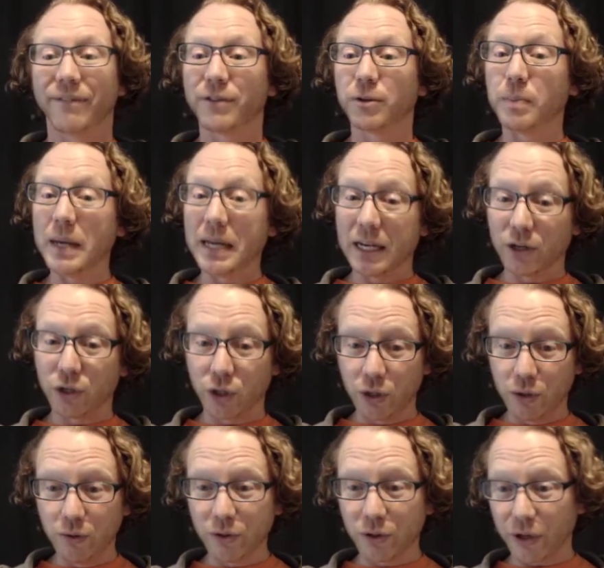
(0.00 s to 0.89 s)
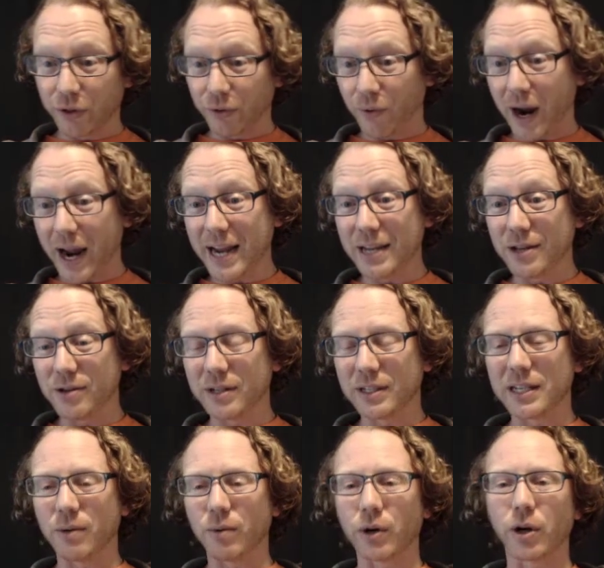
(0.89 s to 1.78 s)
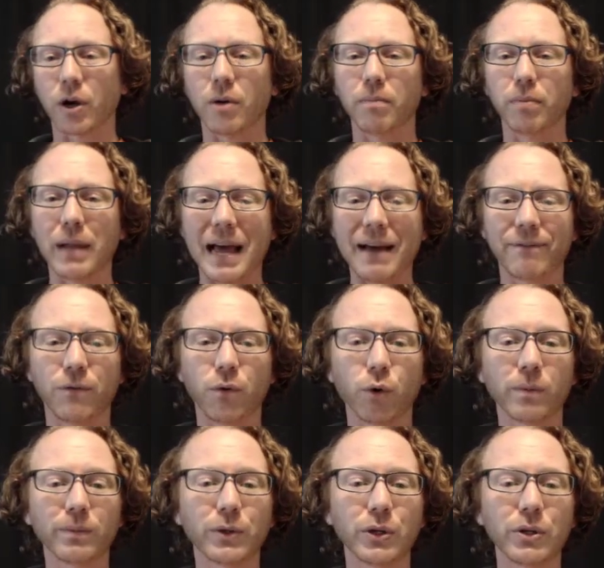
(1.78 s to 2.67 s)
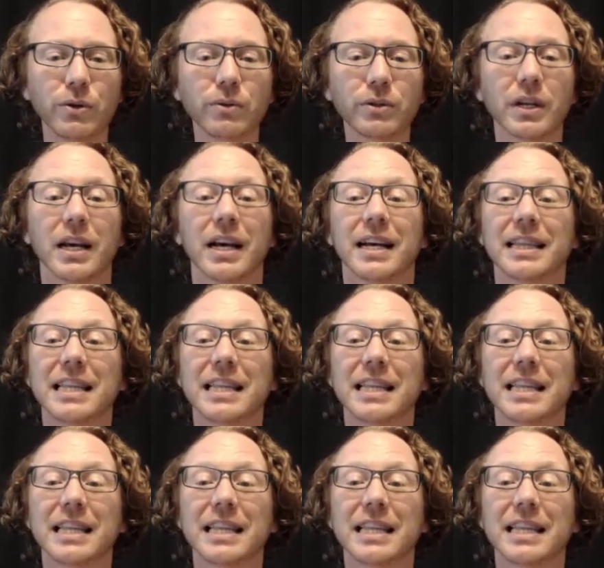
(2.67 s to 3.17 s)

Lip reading: Speaking of shoes, on the right, you can see what are called platform shoes.